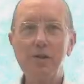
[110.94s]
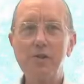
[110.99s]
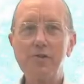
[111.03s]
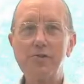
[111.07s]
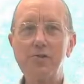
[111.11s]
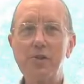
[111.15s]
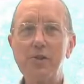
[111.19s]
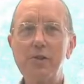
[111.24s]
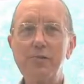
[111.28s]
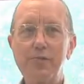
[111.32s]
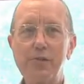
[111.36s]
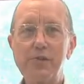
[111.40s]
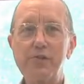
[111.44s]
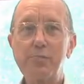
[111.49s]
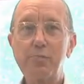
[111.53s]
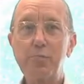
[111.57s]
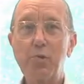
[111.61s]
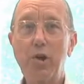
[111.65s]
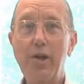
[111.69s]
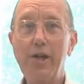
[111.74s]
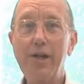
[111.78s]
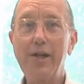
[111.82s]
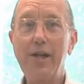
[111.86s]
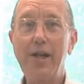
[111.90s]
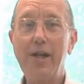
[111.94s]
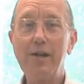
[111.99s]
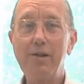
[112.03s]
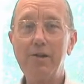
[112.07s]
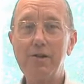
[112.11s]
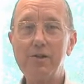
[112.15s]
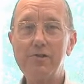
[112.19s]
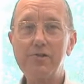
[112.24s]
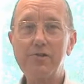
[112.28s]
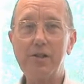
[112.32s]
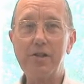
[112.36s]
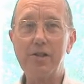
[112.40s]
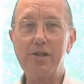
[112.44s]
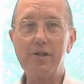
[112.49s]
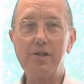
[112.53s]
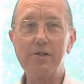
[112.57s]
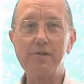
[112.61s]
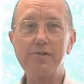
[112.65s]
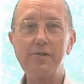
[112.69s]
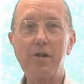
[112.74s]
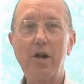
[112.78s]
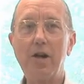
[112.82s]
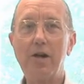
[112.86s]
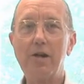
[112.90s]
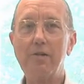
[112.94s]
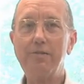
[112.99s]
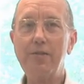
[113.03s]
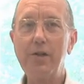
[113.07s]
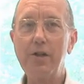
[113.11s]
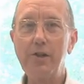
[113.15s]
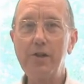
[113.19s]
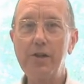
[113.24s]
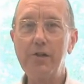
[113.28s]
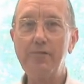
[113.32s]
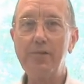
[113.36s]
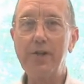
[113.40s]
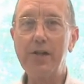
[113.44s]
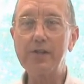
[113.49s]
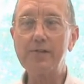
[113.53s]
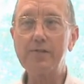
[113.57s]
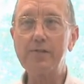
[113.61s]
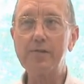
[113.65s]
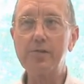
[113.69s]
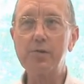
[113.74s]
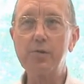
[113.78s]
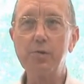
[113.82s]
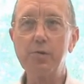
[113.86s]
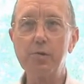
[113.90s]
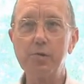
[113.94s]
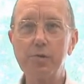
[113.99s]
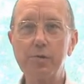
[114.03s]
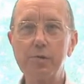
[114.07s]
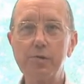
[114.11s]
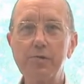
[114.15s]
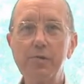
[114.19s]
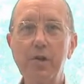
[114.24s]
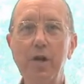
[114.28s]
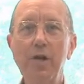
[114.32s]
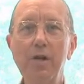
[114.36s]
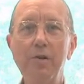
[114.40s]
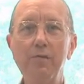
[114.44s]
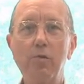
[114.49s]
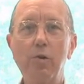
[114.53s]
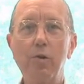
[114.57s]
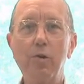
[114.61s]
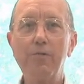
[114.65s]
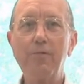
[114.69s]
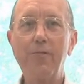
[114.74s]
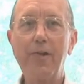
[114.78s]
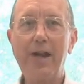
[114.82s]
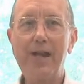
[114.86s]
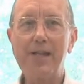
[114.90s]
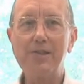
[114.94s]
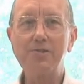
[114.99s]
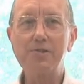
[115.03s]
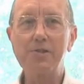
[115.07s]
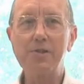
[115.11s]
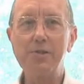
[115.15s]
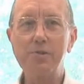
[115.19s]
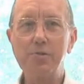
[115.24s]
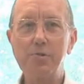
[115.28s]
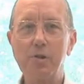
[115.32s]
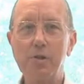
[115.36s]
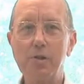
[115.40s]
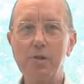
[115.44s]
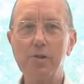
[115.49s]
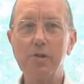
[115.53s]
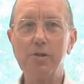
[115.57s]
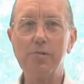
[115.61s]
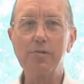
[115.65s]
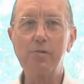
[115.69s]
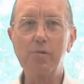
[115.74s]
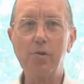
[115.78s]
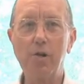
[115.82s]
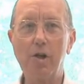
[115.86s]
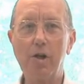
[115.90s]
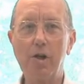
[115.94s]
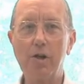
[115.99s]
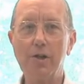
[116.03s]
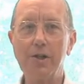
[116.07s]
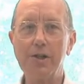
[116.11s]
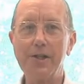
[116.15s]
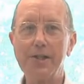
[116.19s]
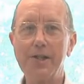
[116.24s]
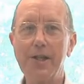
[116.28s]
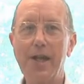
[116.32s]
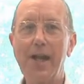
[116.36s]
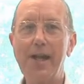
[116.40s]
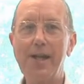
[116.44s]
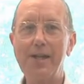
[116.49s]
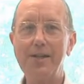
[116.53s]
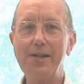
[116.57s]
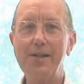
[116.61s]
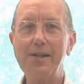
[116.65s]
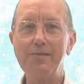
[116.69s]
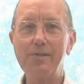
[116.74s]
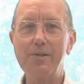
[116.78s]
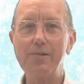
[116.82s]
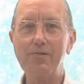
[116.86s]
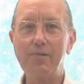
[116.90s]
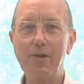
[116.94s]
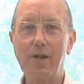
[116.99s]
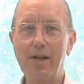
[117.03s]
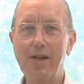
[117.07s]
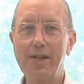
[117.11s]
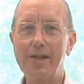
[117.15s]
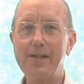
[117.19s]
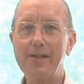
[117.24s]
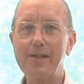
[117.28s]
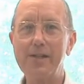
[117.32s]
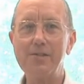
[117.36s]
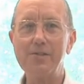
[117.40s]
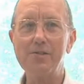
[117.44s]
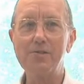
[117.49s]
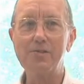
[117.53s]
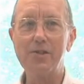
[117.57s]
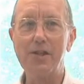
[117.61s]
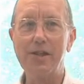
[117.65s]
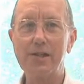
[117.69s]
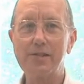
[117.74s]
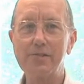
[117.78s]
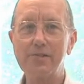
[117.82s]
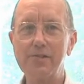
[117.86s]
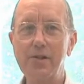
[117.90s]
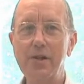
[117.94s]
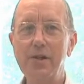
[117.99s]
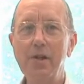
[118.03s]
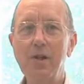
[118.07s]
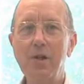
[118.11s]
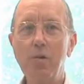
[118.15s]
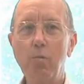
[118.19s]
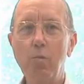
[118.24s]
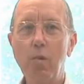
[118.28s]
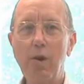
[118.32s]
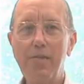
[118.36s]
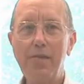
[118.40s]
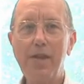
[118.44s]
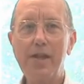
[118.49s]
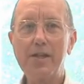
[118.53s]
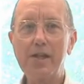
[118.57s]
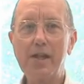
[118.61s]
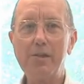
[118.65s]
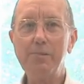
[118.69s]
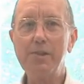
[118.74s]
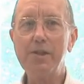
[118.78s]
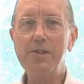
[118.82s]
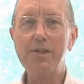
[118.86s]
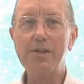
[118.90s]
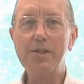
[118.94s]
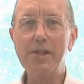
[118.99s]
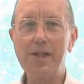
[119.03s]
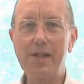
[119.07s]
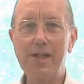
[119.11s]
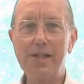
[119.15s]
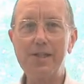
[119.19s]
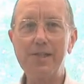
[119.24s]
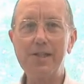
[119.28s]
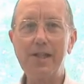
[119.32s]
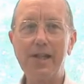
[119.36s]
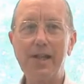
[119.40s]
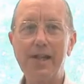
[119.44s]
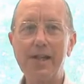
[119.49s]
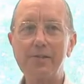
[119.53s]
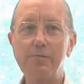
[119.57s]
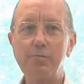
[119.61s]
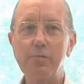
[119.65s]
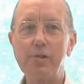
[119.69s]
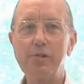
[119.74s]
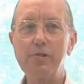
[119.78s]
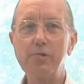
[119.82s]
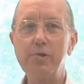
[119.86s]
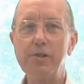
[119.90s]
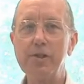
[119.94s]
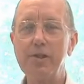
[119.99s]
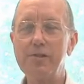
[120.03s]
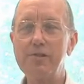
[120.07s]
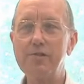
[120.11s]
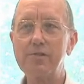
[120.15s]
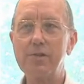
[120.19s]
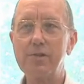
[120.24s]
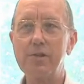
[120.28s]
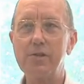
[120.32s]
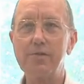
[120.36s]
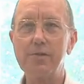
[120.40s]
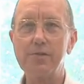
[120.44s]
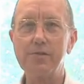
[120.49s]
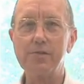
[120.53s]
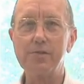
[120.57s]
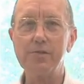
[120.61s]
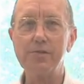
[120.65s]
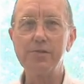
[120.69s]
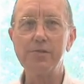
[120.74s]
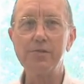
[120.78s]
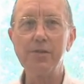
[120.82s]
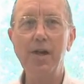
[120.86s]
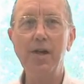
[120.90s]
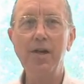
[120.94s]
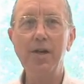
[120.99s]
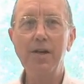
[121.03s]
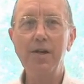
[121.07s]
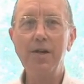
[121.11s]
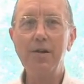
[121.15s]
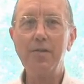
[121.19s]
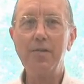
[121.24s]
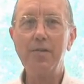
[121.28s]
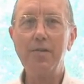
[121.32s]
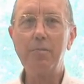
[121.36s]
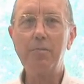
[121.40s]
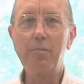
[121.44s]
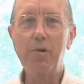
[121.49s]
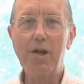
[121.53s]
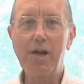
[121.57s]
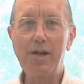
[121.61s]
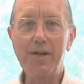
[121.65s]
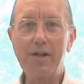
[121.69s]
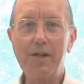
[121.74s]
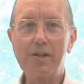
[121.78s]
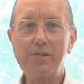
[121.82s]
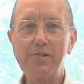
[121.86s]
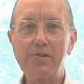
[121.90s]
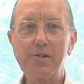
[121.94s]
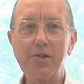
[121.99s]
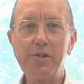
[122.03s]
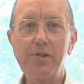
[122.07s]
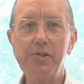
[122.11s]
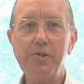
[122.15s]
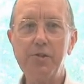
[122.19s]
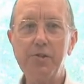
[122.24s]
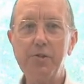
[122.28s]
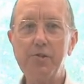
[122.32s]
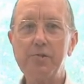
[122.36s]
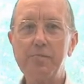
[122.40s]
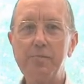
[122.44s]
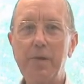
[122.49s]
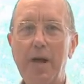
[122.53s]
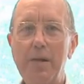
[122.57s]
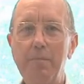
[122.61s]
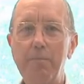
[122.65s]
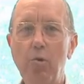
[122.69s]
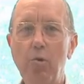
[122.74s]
Surface spray aerosols are very effective tools for fast control of crawling and even flying insects when they come into contact with treated surfaces. The products are used by